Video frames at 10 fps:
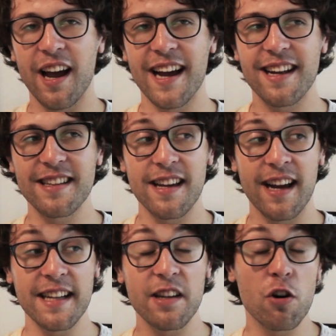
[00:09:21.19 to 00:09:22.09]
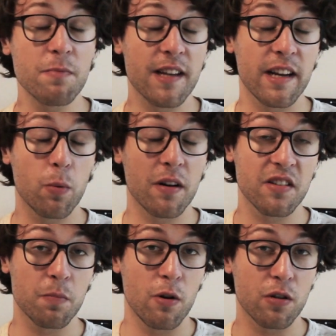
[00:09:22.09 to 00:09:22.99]
And at the open day, there was a
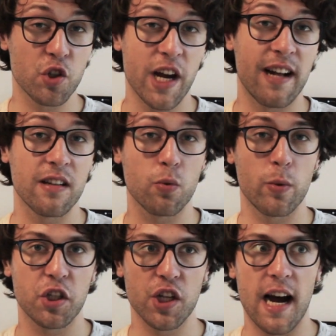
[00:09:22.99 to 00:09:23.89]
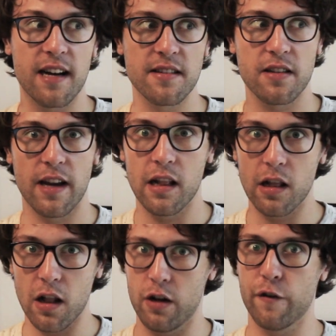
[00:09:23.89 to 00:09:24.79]
small child which asked a
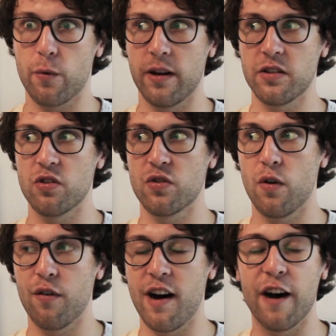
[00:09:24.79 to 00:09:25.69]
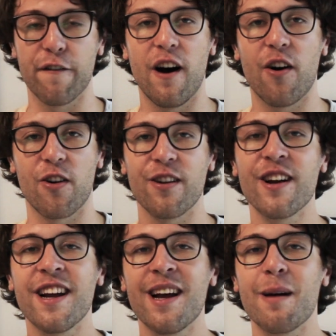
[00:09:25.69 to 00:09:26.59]
lot of questions for over half an hour.
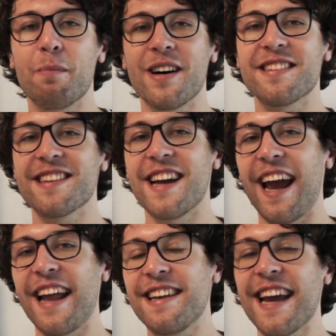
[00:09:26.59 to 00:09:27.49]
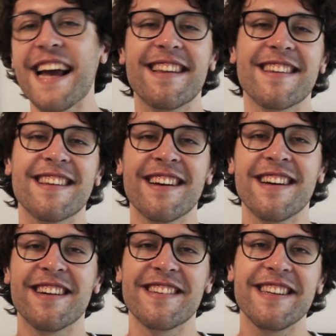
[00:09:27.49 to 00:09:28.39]
But at the end,
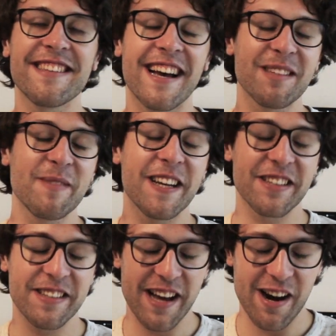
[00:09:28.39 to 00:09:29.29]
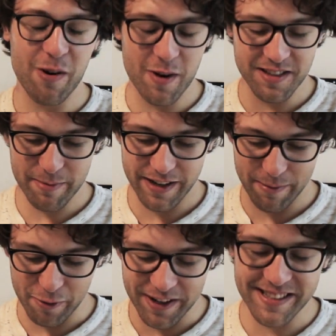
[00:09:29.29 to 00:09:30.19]
she said to me that she now wants to become
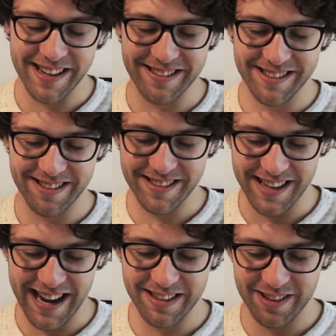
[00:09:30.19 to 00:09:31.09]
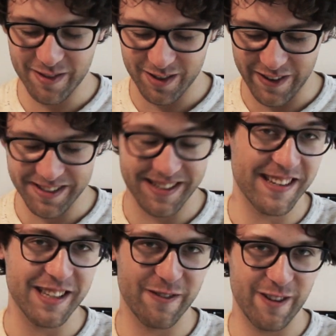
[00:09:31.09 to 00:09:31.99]
a researcher, so that was very
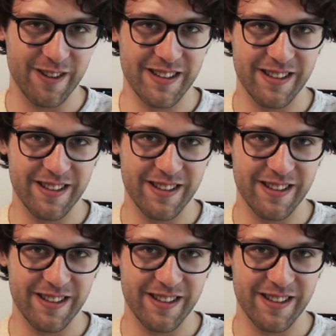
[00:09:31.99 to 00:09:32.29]
successful.